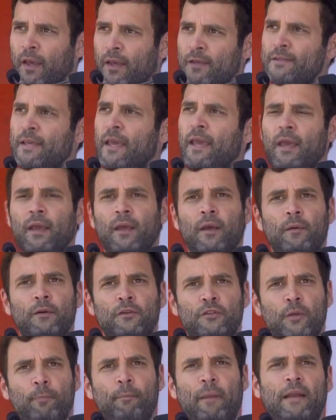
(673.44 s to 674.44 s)
is a
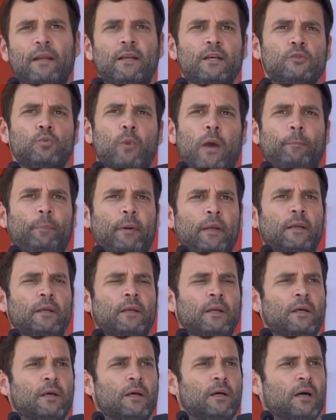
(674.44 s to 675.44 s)
tremendous weapon
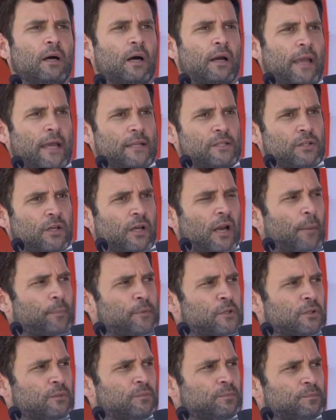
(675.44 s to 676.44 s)
against
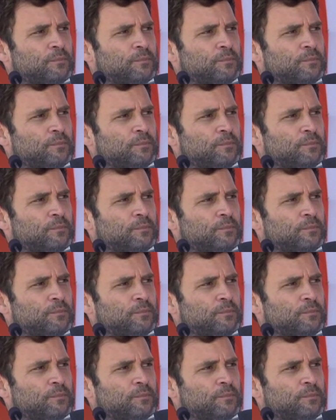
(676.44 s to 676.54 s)
corruption.